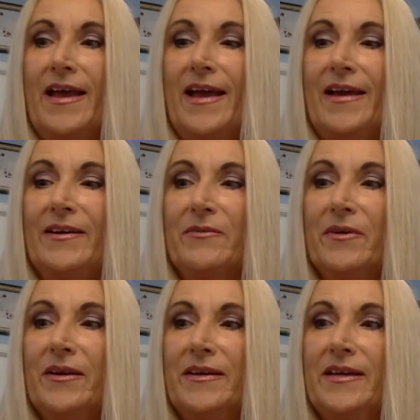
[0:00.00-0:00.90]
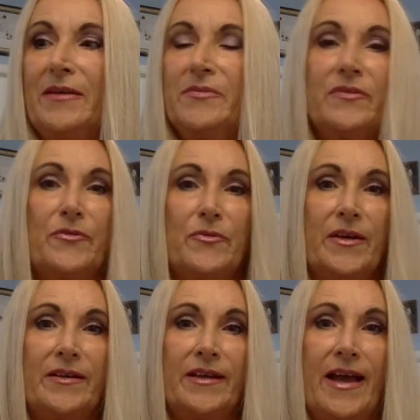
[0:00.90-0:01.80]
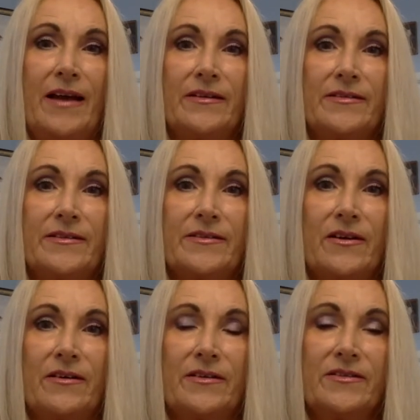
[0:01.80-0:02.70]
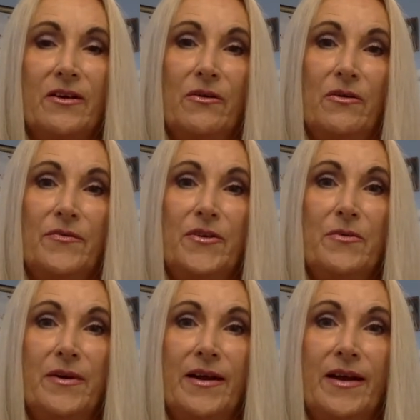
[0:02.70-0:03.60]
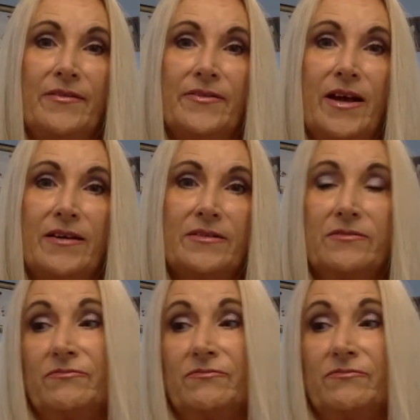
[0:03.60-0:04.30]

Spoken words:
and it really keeps them from getting calluses on it. So if you want to have nice,